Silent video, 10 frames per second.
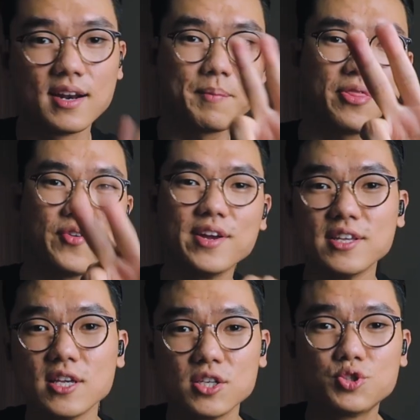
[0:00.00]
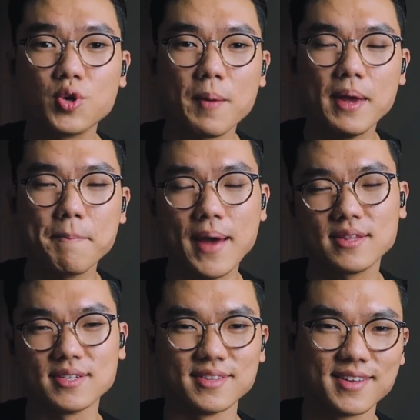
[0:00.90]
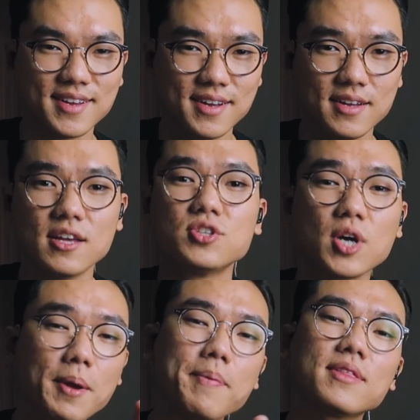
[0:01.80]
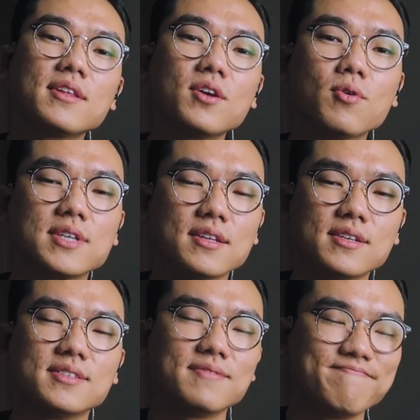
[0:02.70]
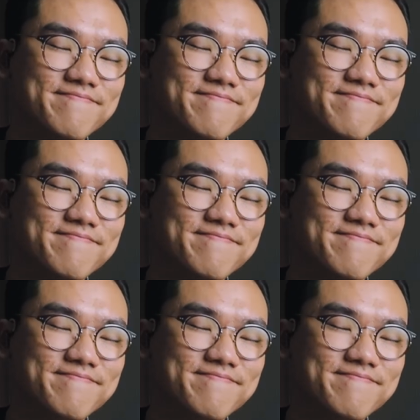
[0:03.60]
Number 3, strumming pattern. The strumming pattern goes like this.